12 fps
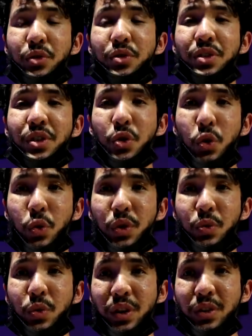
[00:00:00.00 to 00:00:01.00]
to see who
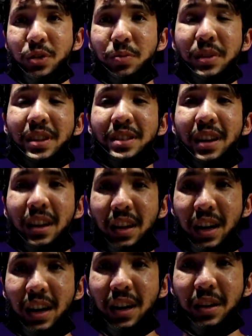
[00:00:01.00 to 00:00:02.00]
would work to please
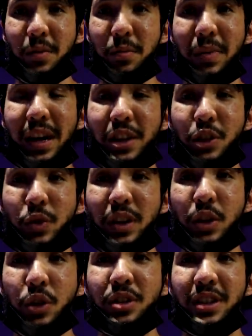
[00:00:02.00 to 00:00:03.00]
Allah by
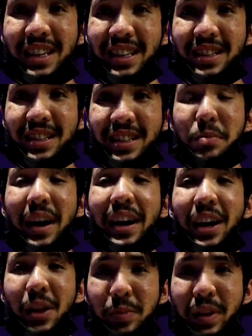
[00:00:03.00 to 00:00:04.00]
doing good deeds, by
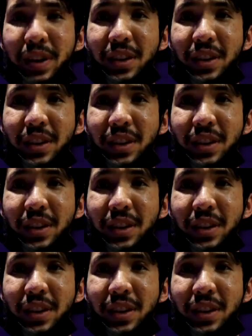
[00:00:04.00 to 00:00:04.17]
helping